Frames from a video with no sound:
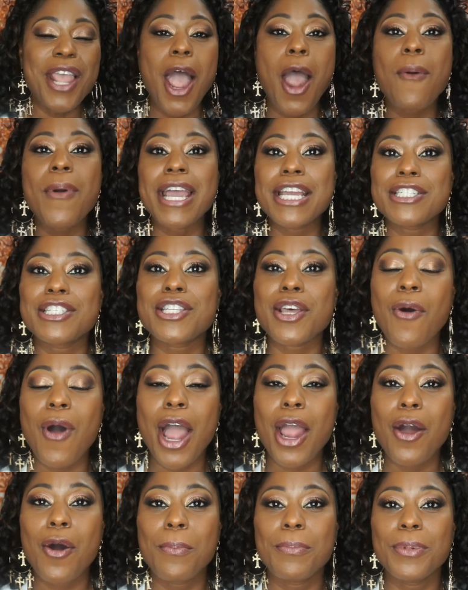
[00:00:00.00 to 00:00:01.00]
All right, so
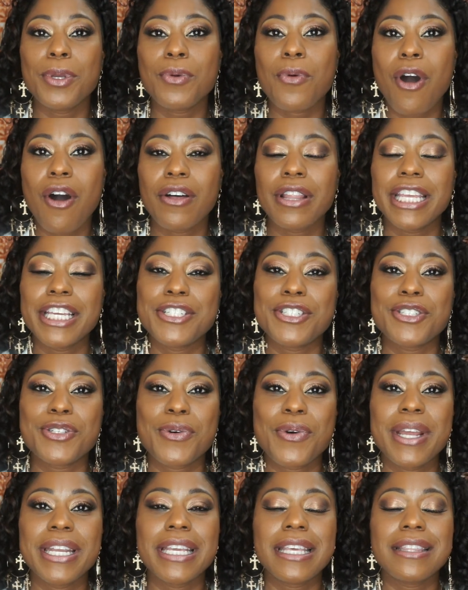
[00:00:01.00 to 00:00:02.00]
I hope you all
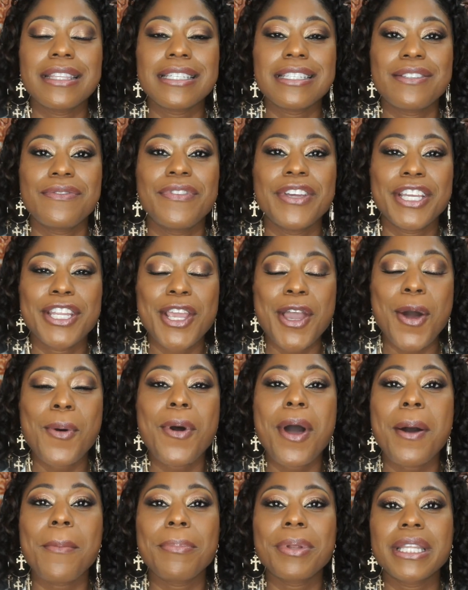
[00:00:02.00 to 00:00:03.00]
enjoyed this
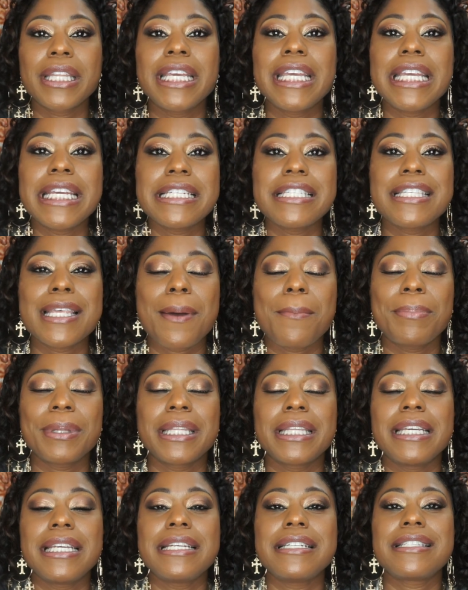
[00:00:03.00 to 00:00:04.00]
video. Please,
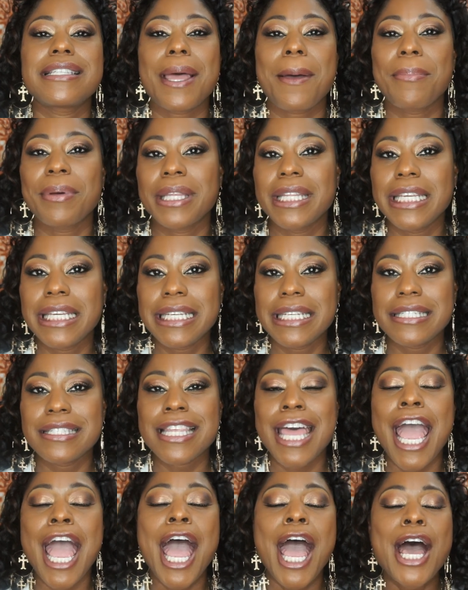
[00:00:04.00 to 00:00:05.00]
please, please
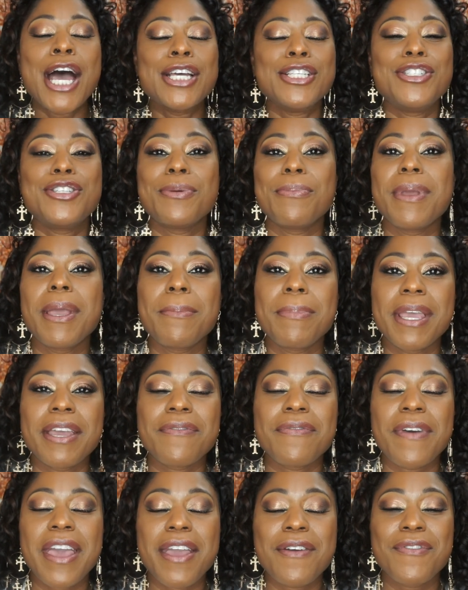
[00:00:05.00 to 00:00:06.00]
do me a
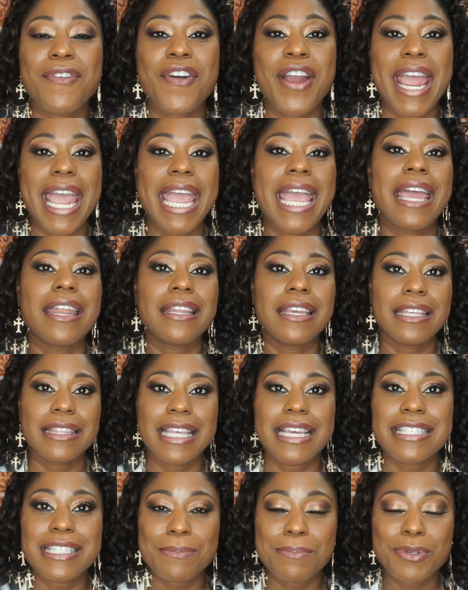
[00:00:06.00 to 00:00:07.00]
big favor and hit
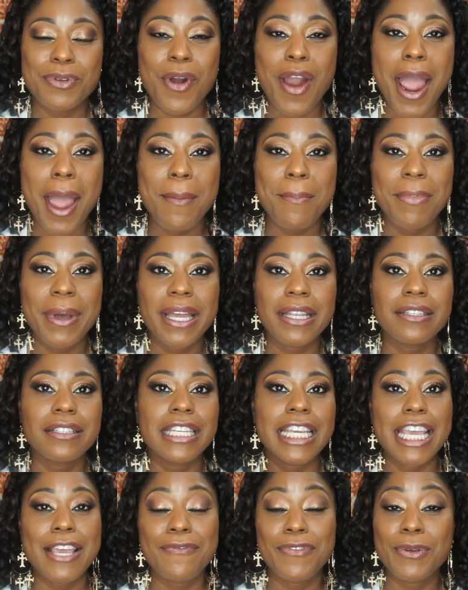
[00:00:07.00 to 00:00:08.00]
that subscribe
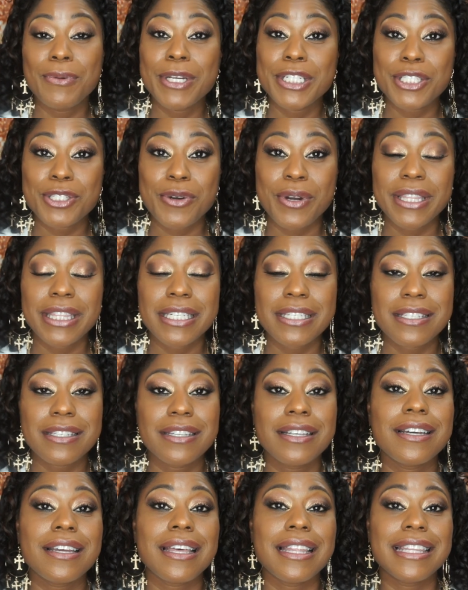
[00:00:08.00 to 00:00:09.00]
button. If you enjoyed this
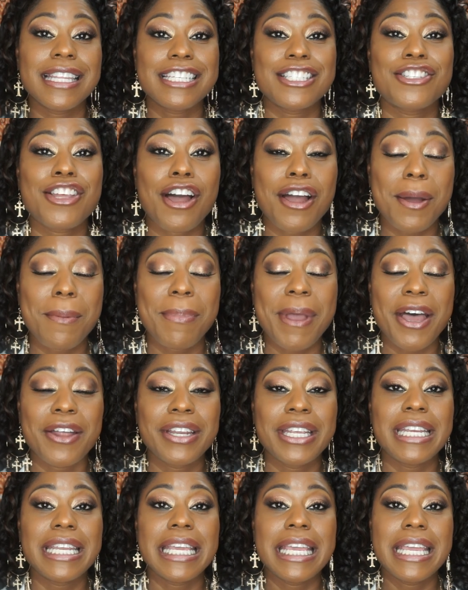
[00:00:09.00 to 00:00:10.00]
look, let's talk about
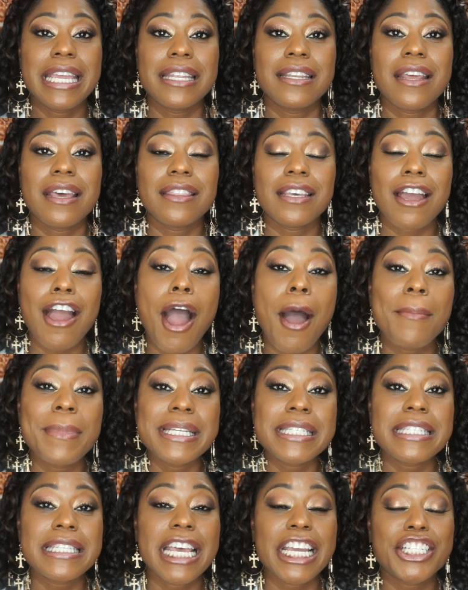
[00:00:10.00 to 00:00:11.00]
it in the
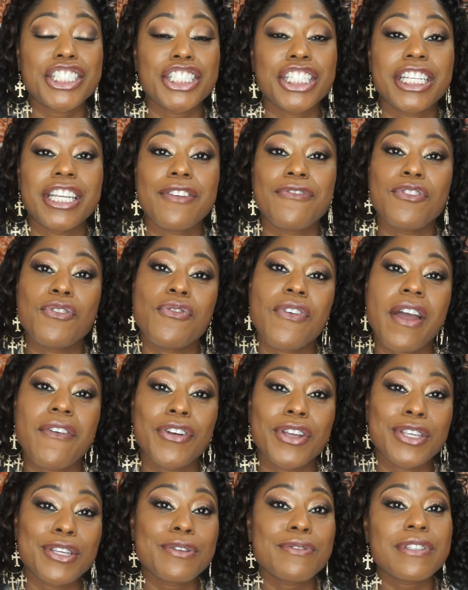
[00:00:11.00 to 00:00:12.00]
comment section. If you've
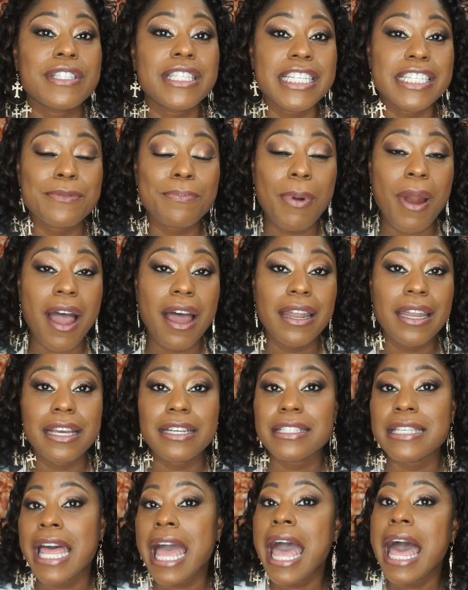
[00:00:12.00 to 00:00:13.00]
ever used these
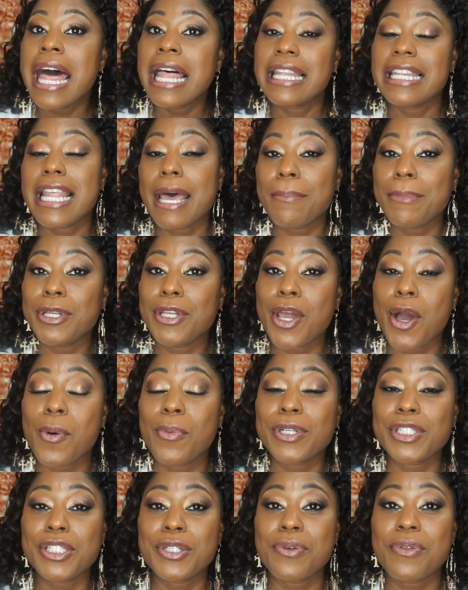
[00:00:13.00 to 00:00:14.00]
products, let me know
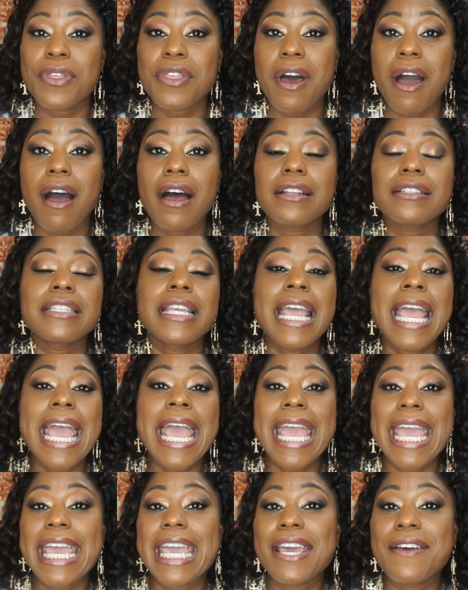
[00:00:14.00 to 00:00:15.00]
what you thought.
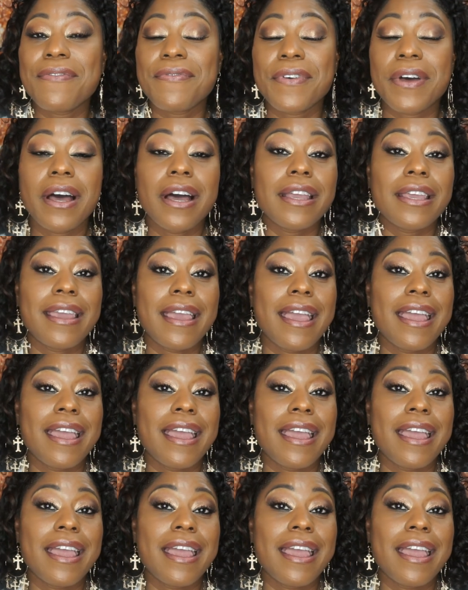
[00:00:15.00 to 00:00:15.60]
If I